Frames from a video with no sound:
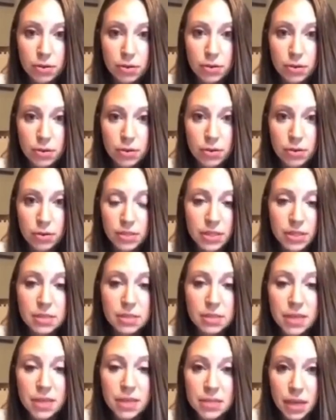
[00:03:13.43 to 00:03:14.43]
This doesn't
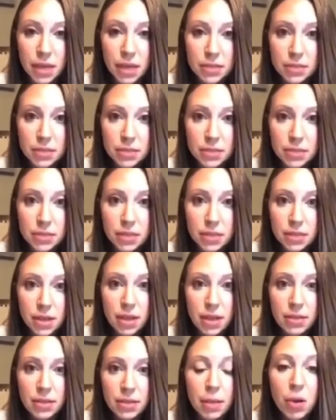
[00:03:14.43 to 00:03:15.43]
make sense.
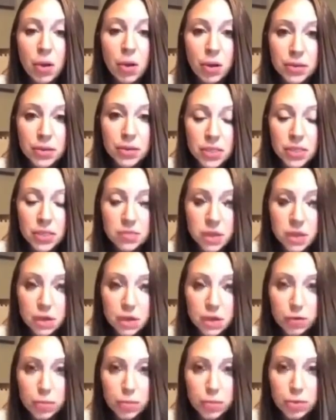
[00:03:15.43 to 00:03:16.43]
They pulled his video
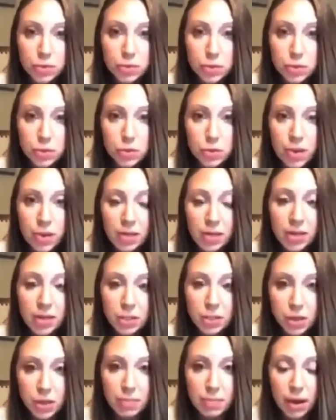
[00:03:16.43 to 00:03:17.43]
from YouTube and they took
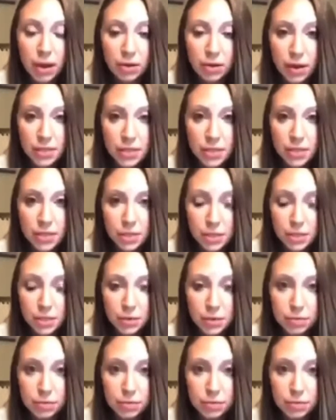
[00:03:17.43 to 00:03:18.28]
him out of ICU